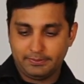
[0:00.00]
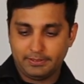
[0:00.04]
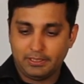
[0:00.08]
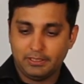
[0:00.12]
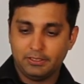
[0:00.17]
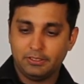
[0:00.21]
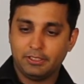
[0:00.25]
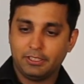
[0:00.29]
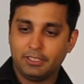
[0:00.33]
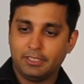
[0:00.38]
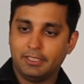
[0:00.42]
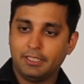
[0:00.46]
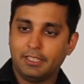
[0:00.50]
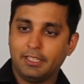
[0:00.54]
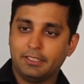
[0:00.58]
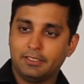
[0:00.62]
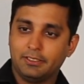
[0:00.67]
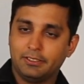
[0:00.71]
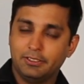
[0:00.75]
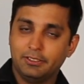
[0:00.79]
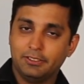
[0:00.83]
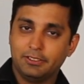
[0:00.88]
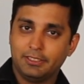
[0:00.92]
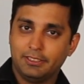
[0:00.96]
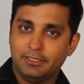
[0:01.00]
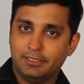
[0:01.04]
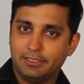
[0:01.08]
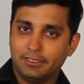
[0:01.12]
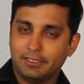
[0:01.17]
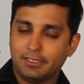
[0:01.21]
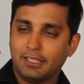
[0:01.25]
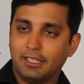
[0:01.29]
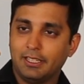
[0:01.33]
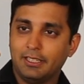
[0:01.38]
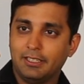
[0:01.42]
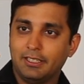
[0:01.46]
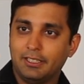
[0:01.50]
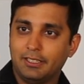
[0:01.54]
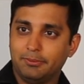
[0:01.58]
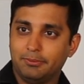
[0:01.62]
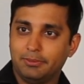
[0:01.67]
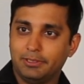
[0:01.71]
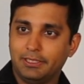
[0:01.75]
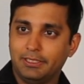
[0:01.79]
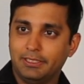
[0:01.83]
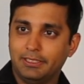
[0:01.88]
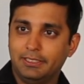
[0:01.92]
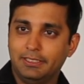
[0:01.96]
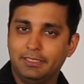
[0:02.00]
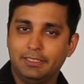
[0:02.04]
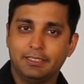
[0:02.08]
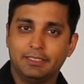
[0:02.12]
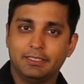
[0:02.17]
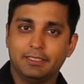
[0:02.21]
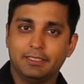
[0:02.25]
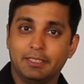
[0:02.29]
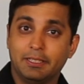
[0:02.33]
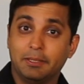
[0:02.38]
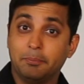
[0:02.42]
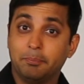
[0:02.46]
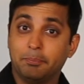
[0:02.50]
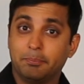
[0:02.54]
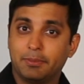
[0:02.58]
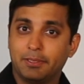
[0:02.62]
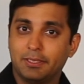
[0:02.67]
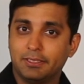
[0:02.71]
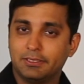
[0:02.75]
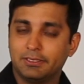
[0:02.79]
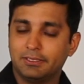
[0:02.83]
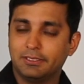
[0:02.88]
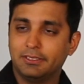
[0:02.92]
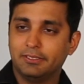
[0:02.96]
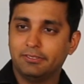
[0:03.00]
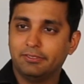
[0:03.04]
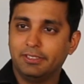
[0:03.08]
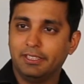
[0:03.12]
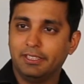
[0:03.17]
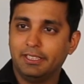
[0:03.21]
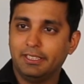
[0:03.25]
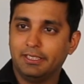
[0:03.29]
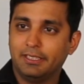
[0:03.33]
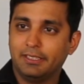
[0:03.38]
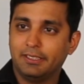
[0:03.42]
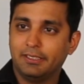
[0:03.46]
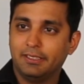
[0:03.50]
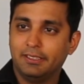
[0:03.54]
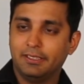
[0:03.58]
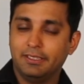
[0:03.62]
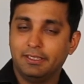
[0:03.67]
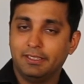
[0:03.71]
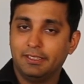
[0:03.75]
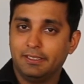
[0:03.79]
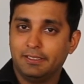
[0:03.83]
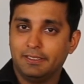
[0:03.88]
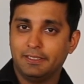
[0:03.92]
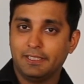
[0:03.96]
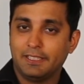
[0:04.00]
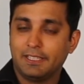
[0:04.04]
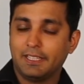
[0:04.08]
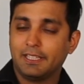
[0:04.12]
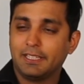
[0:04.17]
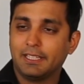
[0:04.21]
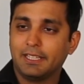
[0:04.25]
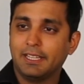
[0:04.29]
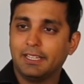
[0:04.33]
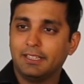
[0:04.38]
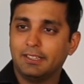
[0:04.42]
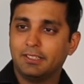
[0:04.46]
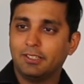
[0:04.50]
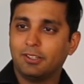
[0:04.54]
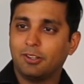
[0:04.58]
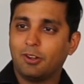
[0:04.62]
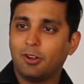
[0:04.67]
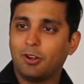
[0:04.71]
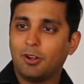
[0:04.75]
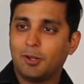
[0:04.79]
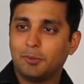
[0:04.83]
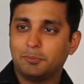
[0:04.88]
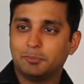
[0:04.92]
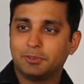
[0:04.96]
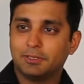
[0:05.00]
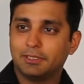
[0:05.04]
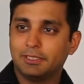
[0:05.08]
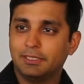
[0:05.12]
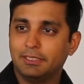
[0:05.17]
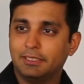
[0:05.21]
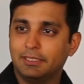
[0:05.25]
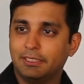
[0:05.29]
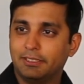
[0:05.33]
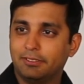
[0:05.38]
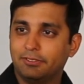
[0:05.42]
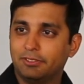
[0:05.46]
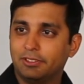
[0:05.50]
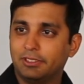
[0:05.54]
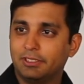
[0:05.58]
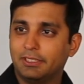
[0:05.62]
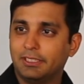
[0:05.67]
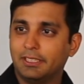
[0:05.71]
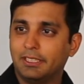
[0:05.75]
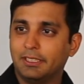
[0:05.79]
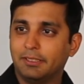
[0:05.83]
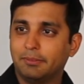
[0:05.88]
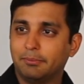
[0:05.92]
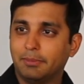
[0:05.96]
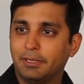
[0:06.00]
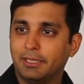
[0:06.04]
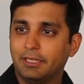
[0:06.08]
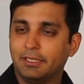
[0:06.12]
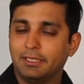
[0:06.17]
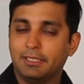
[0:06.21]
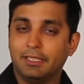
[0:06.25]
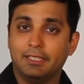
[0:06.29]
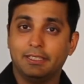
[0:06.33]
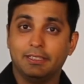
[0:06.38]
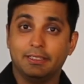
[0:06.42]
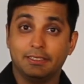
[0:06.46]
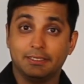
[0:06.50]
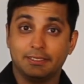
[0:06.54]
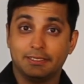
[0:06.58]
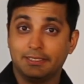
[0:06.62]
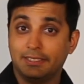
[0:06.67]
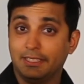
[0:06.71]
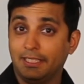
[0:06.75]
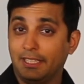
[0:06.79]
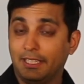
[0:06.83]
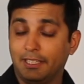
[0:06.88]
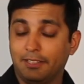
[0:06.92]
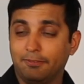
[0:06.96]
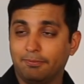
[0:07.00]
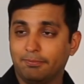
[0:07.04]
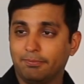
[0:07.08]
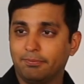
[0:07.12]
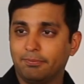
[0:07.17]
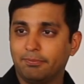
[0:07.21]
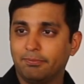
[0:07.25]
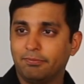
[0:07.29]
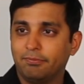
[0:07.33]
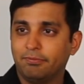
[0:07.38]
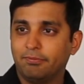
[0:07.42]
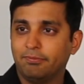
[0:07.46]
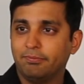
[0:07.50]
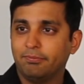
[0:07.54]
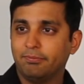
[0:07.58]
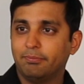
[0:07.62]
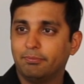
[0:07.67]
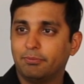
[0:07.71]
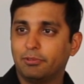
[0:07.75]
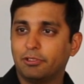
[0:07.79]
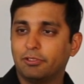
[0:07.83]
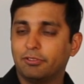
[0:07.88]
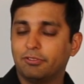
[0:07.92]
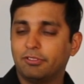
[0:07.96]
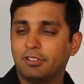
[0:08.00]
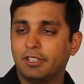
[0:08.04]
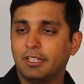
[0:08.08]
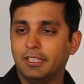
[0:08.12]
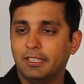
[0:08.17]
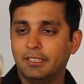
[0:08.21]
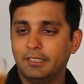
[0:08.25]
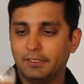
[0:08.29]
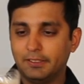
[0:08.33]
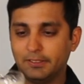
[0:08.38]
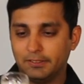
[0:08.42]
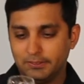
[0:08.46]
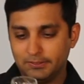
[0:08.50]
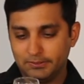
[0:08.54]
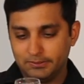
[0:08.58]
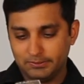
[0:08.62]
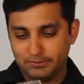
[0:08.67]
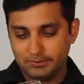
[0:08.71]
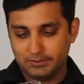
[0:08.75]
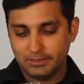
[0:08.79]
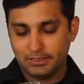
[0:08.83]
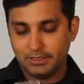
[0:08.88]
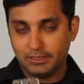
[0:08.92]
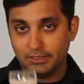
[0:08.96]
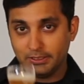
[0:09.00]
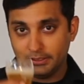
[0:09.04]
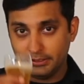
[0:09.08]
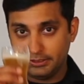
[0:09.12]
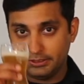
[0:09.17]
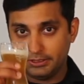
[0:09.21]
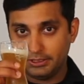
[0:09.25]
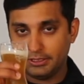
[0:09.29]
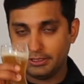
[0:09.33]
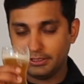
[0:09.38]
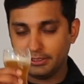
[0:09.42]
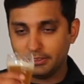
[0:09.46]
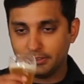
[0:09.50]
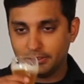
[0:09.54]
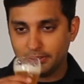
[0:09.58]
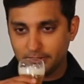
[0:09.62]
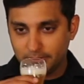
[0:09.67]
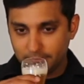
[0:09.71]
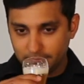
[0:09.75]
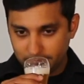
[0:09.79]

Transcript: Look at that, look at the color. I'm really impressed the way they can get the hops in, everything, maintain the same profile. Cheers.